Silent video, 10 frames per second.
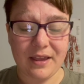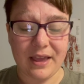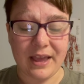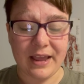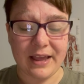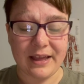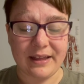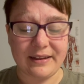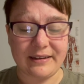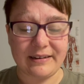
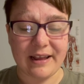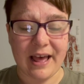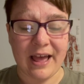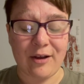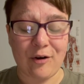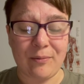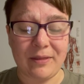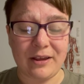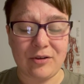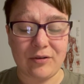And I hope
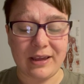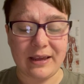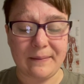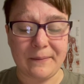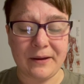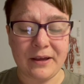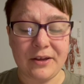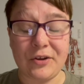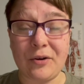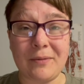that you keep
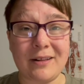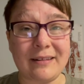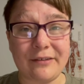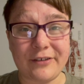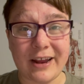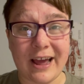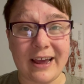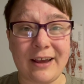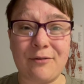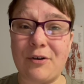your
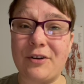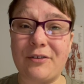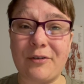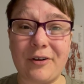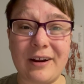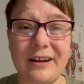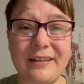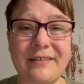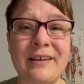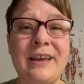Multifidi and
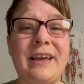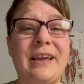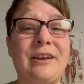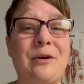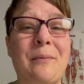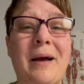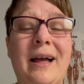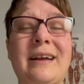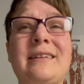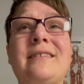Rotatores in your
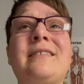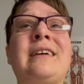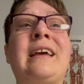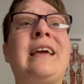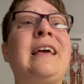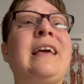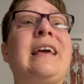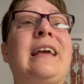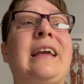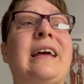mind
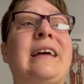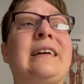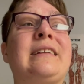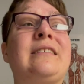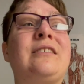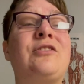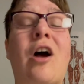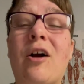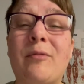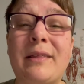and
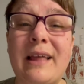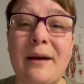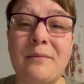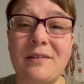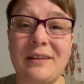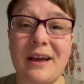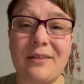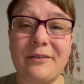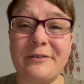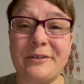talk with them, see how
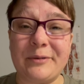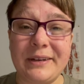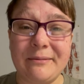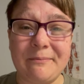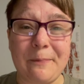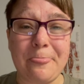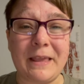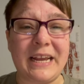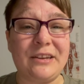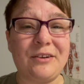they're doing
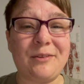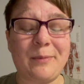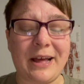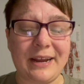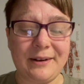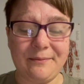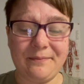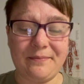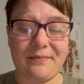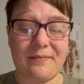in your spine,
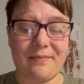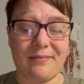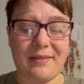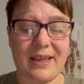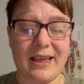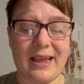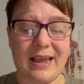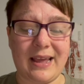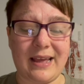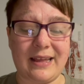
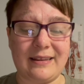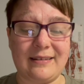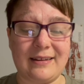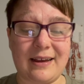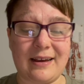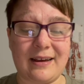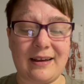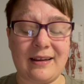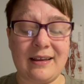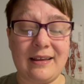and
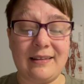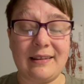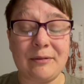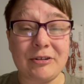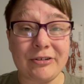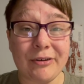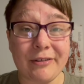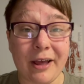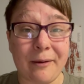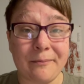see what shows
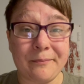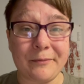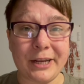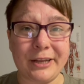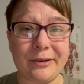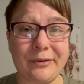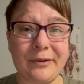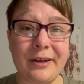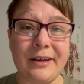up when you